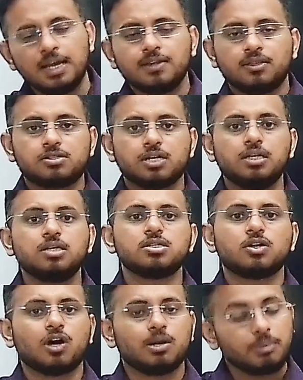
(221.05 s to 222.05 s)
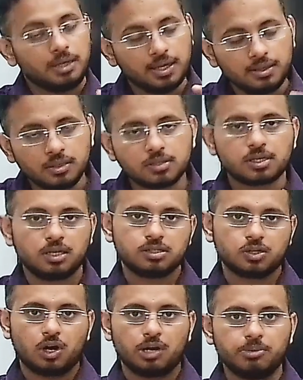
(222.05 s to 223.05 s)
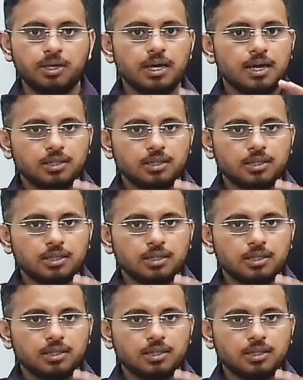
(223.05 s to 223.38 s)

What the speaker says: in the Chinese economy,